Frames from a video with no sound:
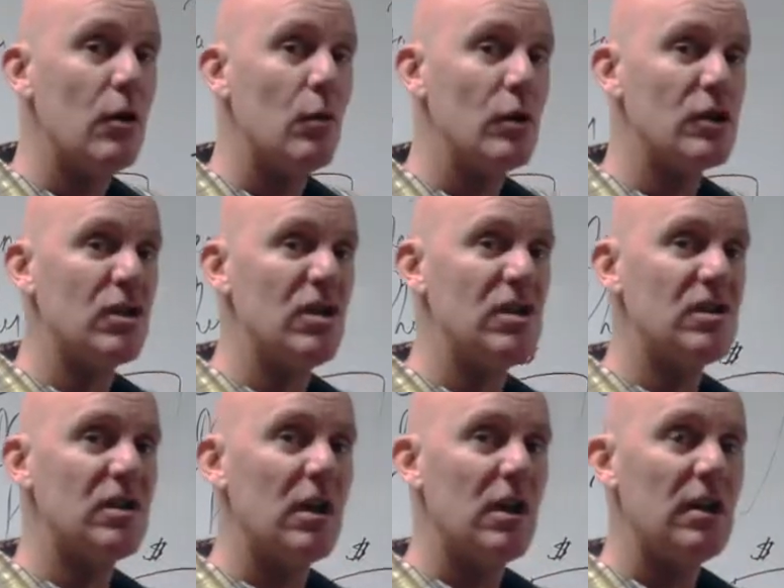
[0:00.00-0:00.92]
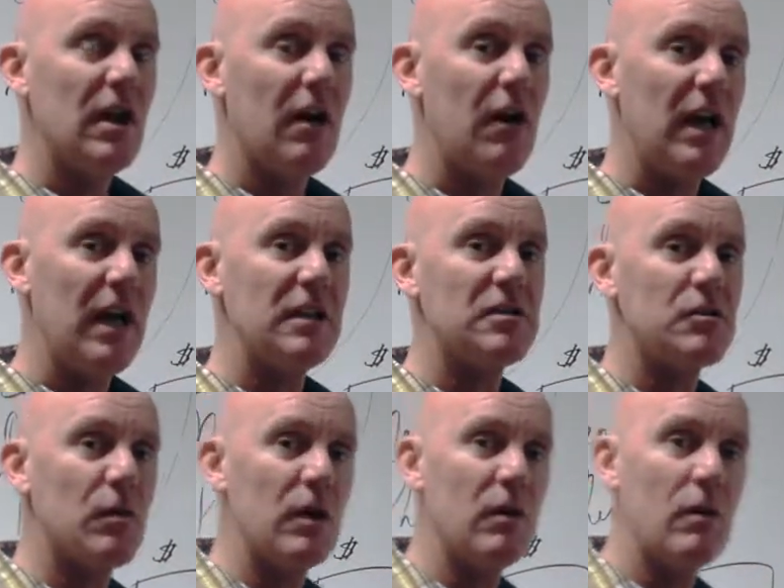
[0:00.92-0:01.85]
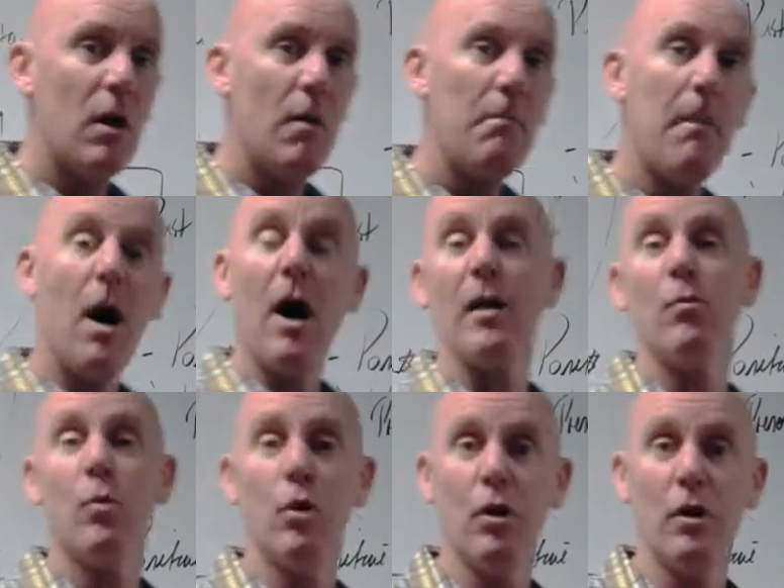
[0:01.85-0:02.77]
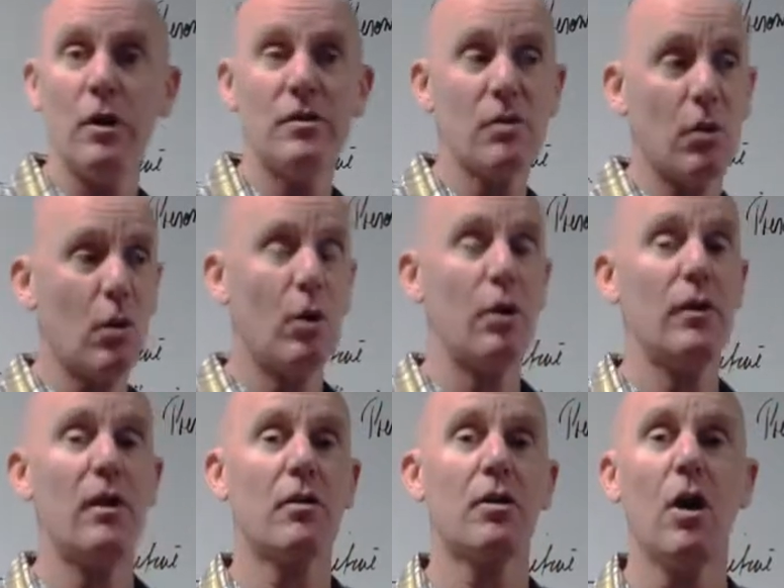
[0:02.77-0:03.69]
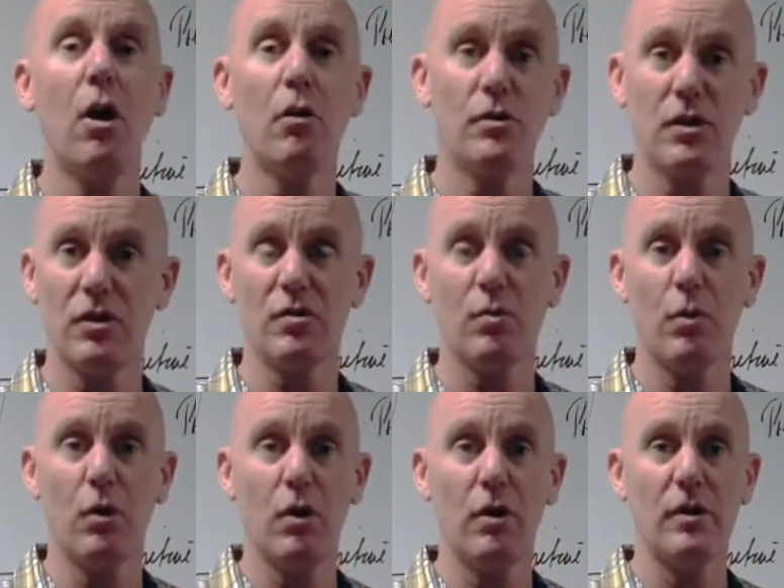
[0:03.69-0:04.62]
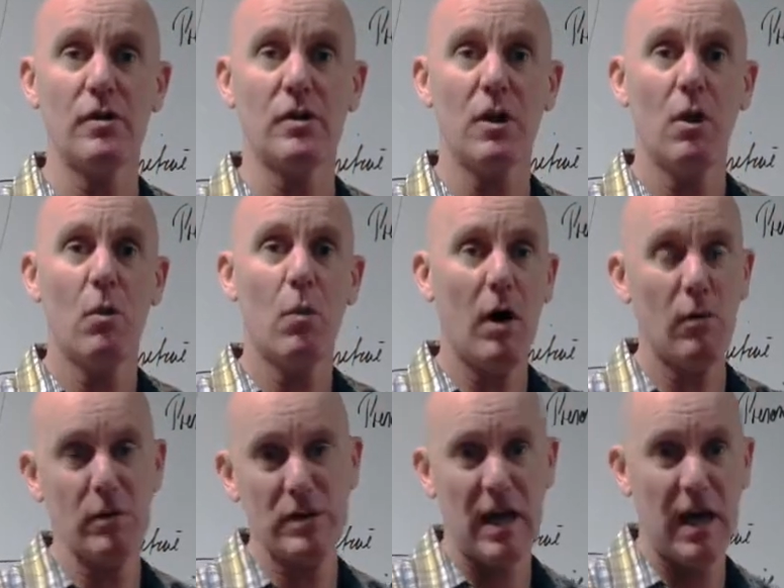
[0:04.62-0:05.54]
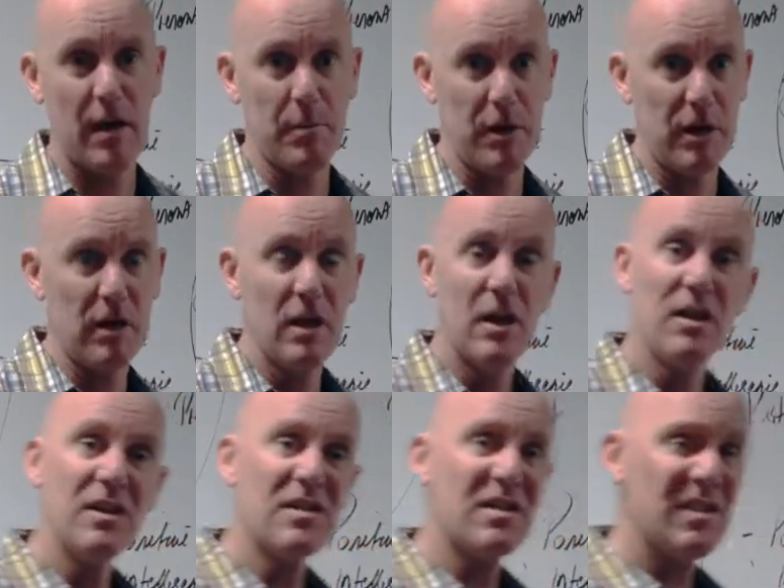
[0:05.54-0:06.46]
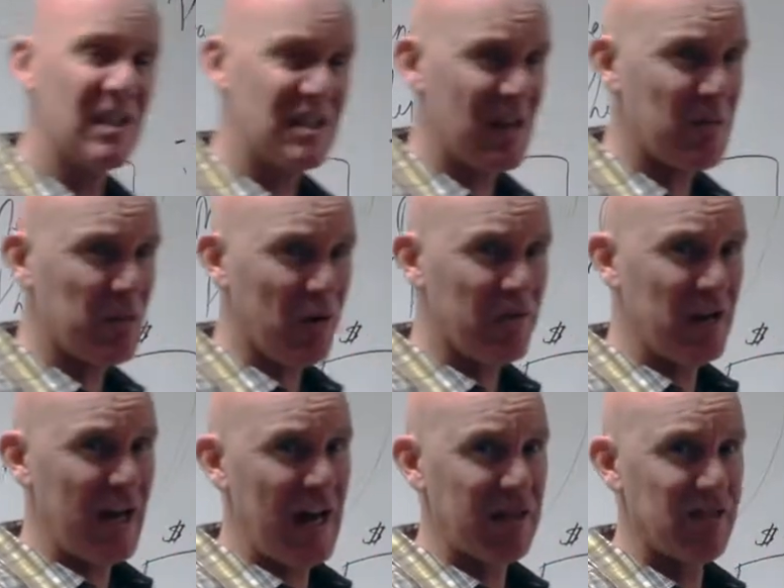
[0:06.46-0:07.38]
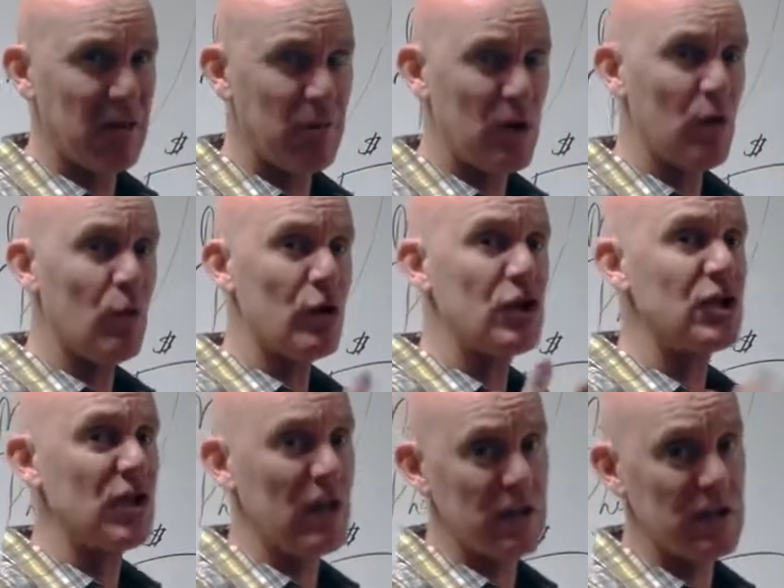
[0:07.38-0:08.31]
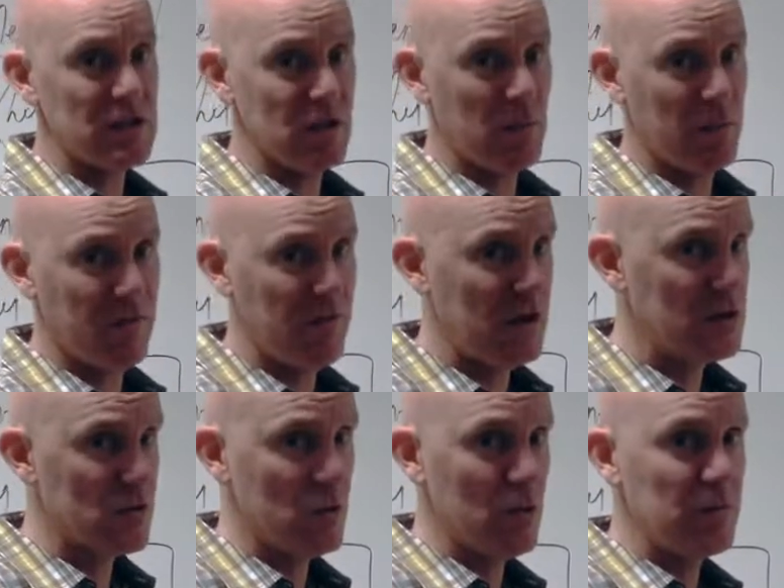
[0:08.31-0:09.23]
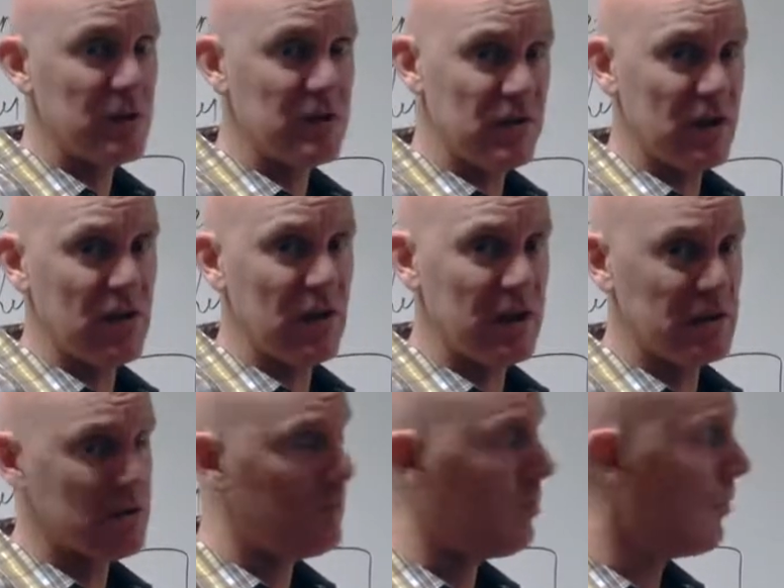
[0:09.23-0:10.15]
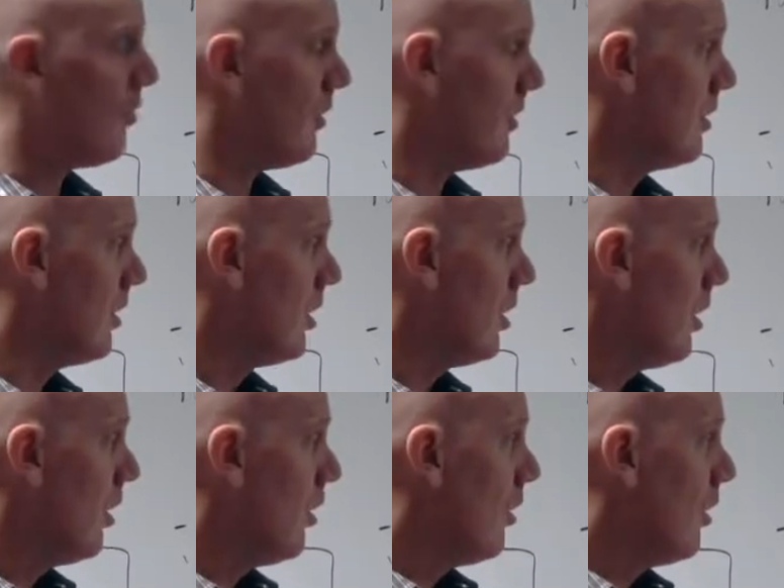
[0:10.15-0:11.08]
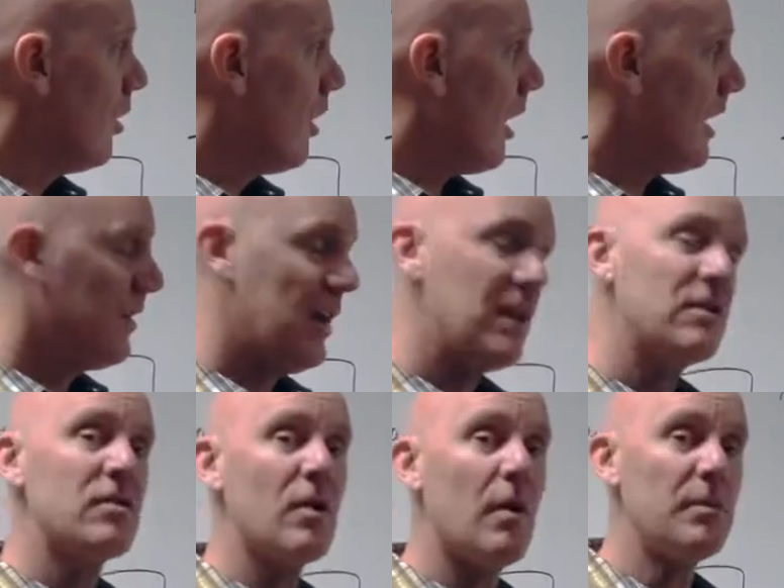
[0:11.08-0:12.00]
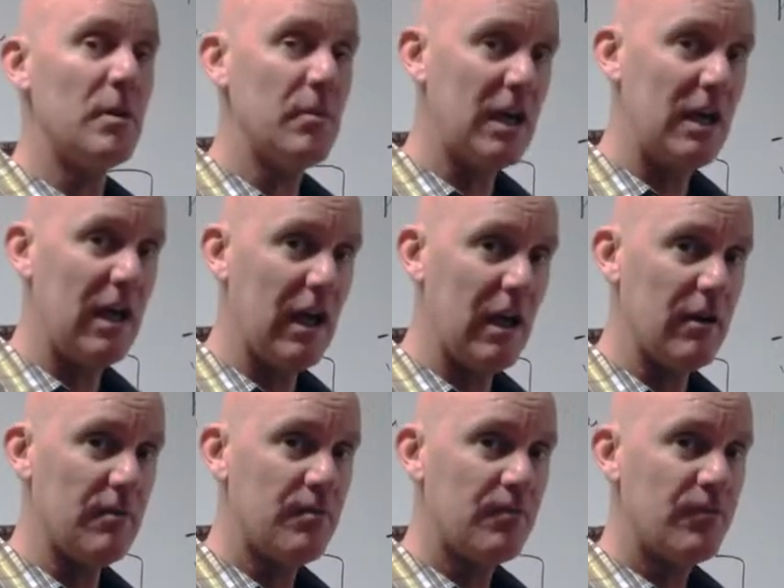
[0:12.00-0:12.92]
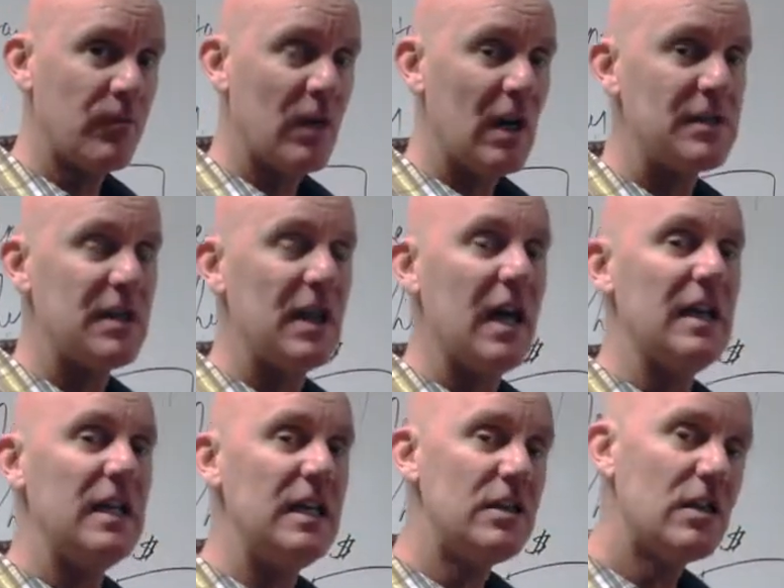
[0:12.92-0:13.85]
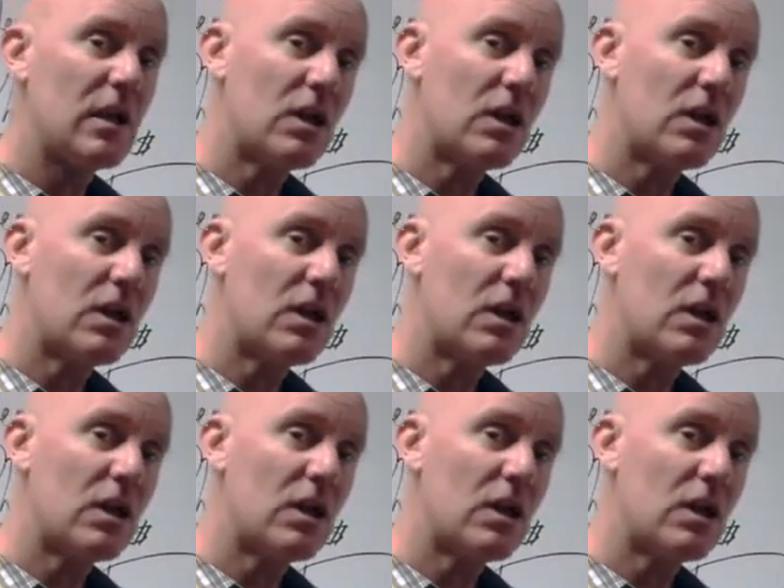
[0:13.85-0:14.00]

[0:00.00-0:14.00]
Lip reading: which is they're answering my words or their coach's words, what was happening. This is an example of an athlete, but I want to share this in the professional world because I think it's important. I then stopped him again. I said, I need you to